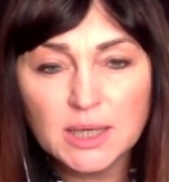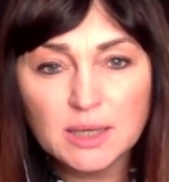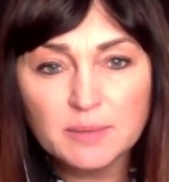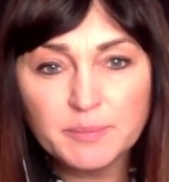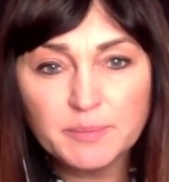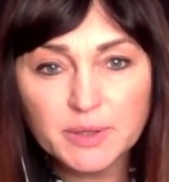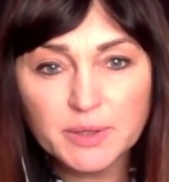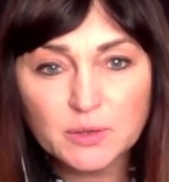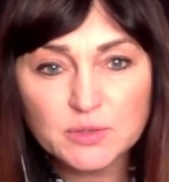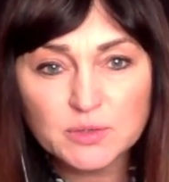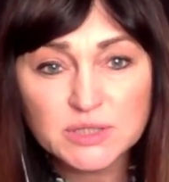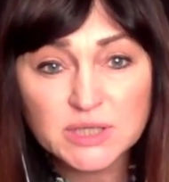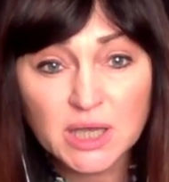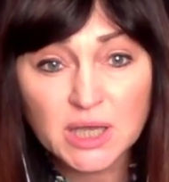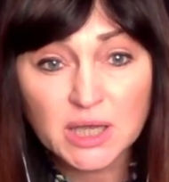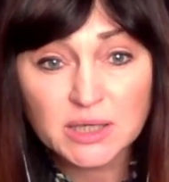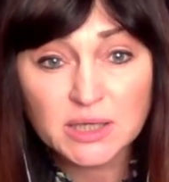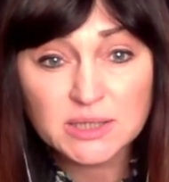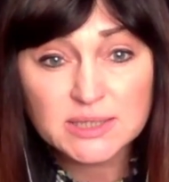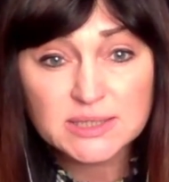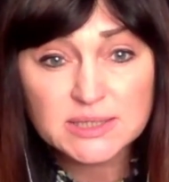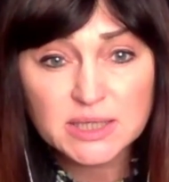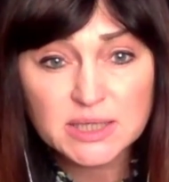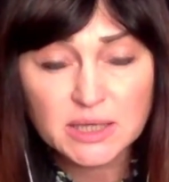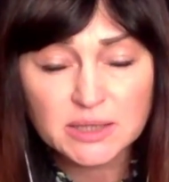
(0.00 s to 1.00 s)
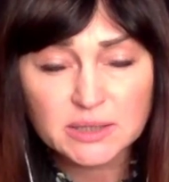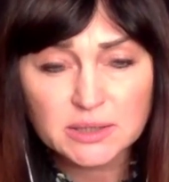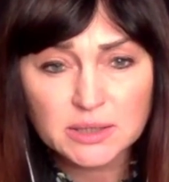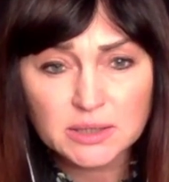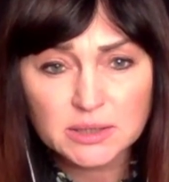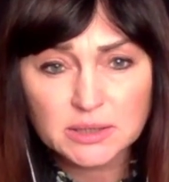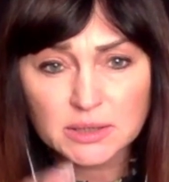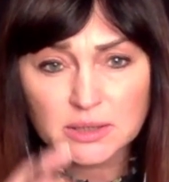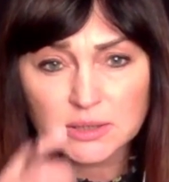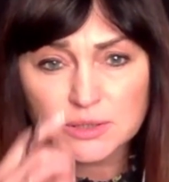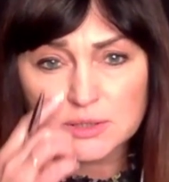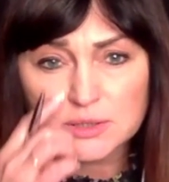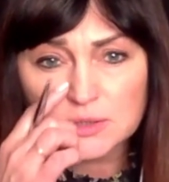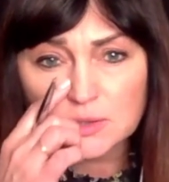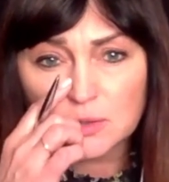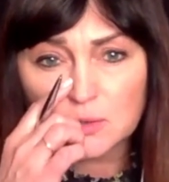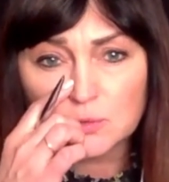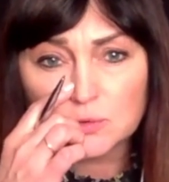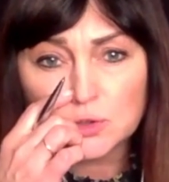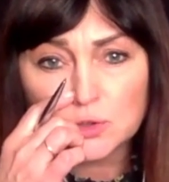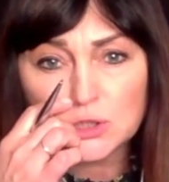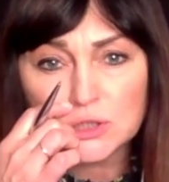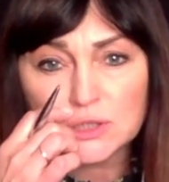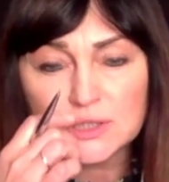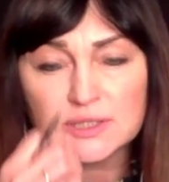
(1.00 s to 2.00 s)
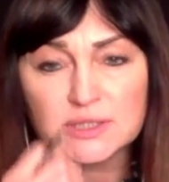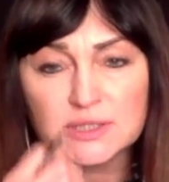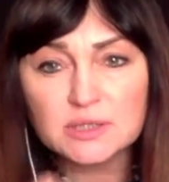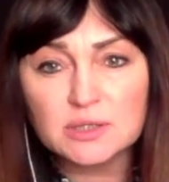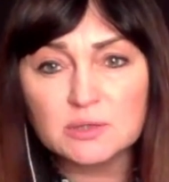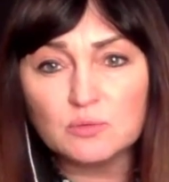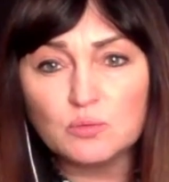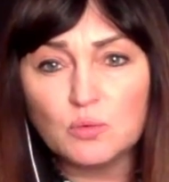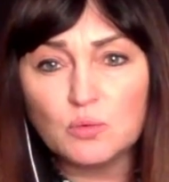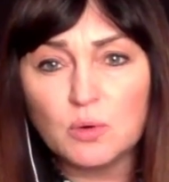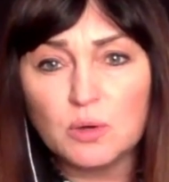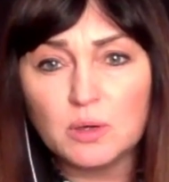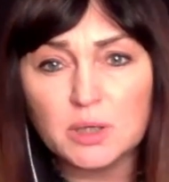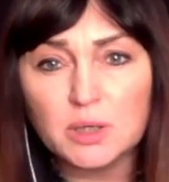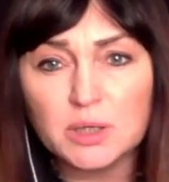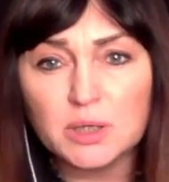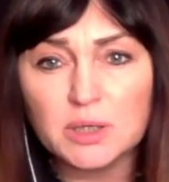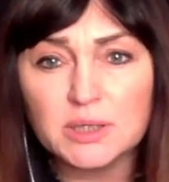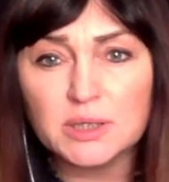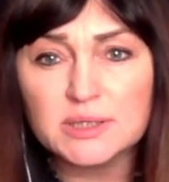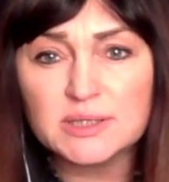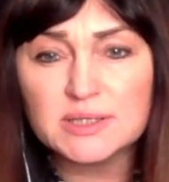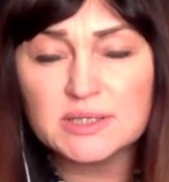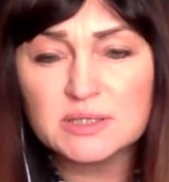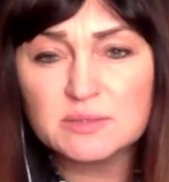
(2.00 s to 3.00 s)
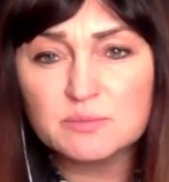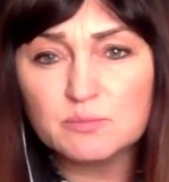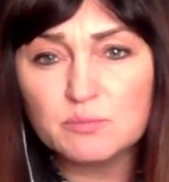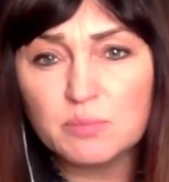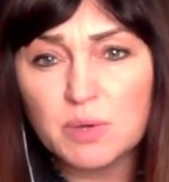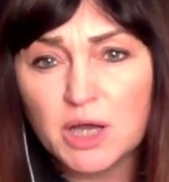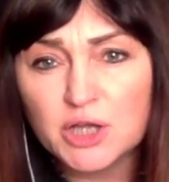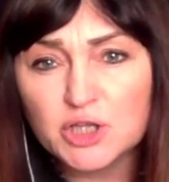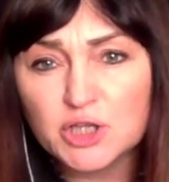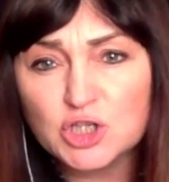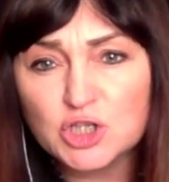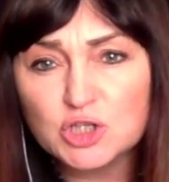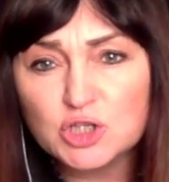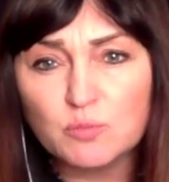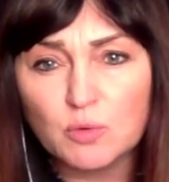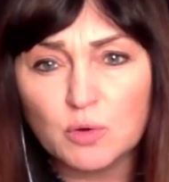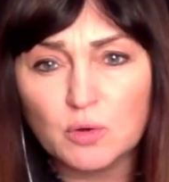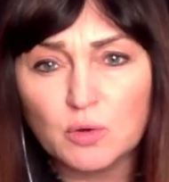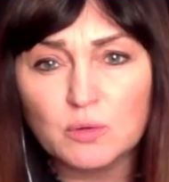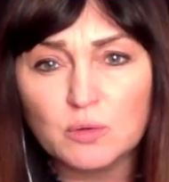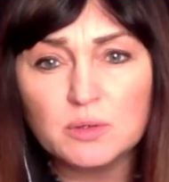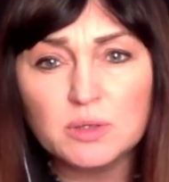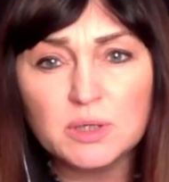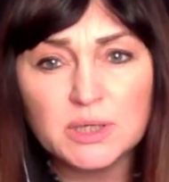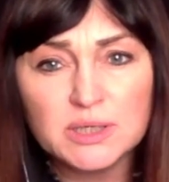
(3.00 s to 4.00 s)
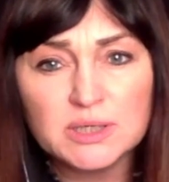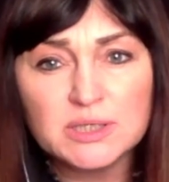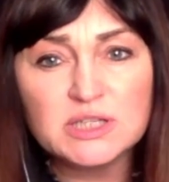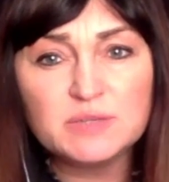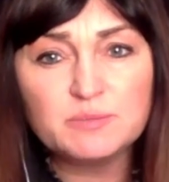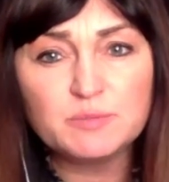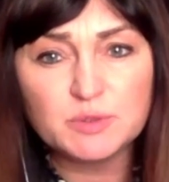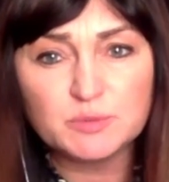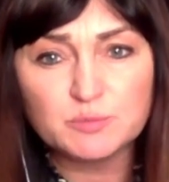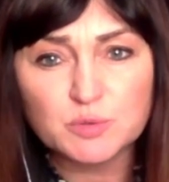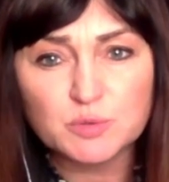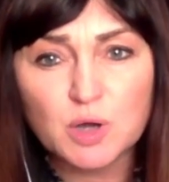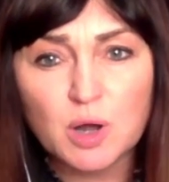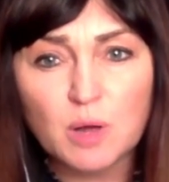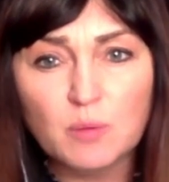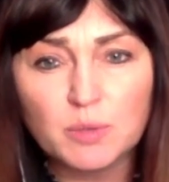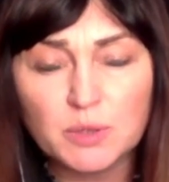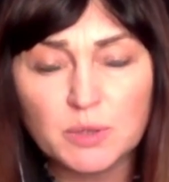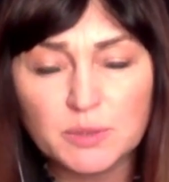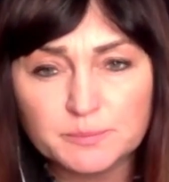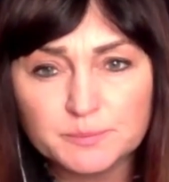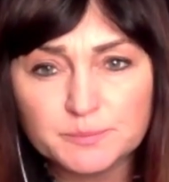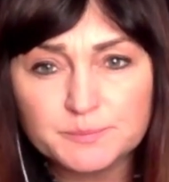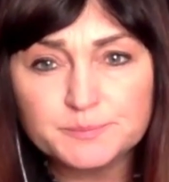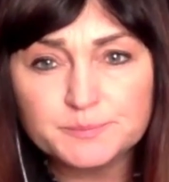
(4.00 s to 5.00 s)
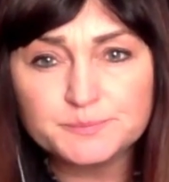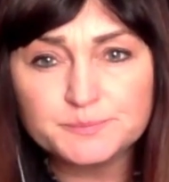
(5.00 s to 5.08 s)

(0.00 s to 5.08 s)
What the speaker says: Because I understand it's not just a war; it's much more deeper problem.